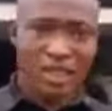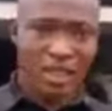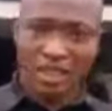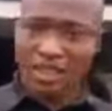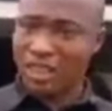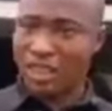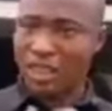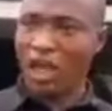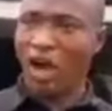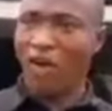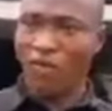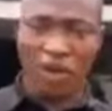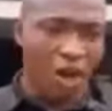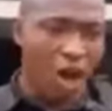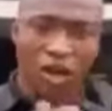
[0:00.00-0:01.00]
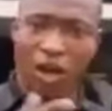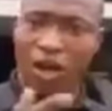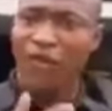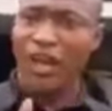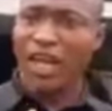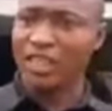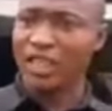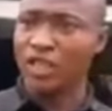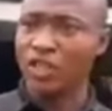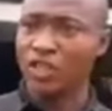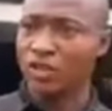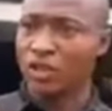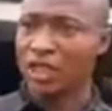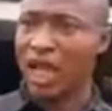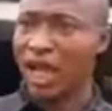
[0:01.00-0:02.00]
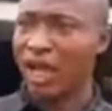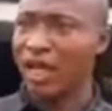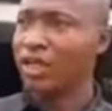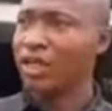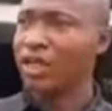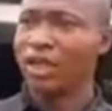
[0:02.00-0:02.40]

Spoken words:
It's all over in the news now.